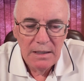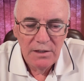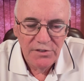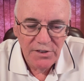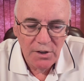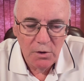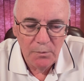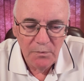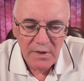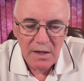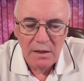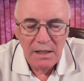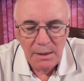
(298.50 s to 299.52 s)
So
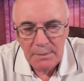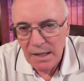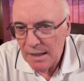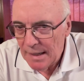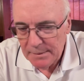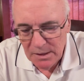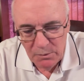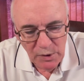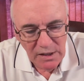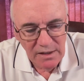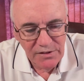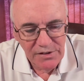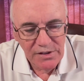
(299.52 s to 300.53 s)
I'm going to bring
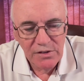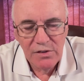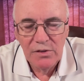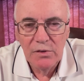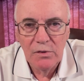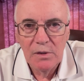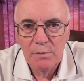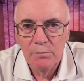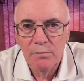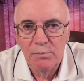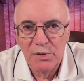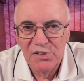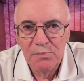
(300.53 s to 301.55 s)
this into
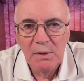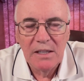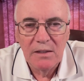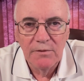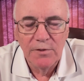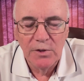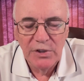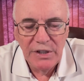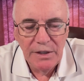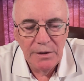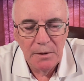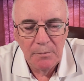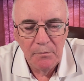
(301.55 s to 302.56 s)
perspective for you
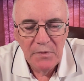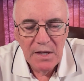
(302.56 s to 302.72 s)
here.